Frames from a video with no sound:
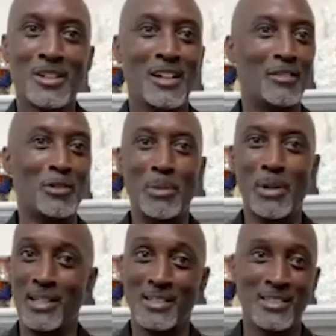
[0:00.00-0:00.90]
Have you
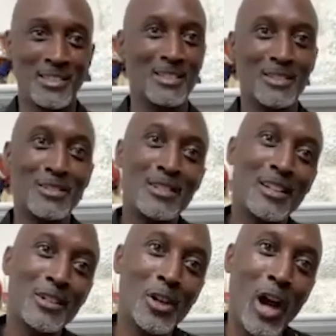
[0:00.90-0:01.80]
been,
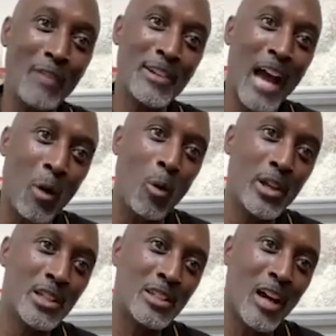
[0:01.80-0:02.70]
you know, having that
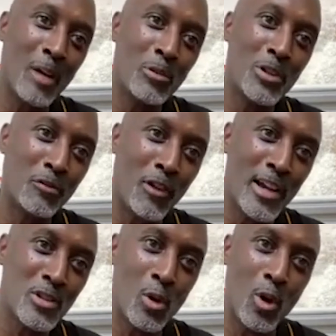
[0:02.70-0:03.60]
quality time with your
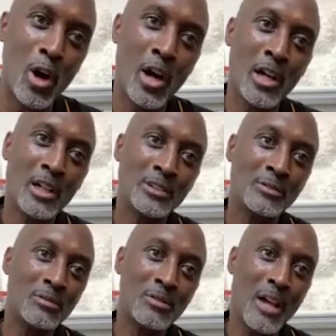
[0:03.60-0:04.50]
friends? Or
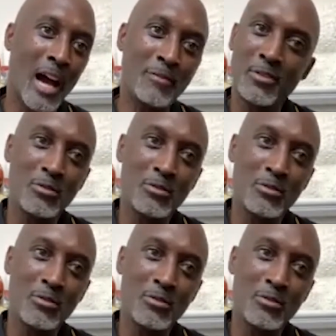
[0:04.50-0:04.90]
have you?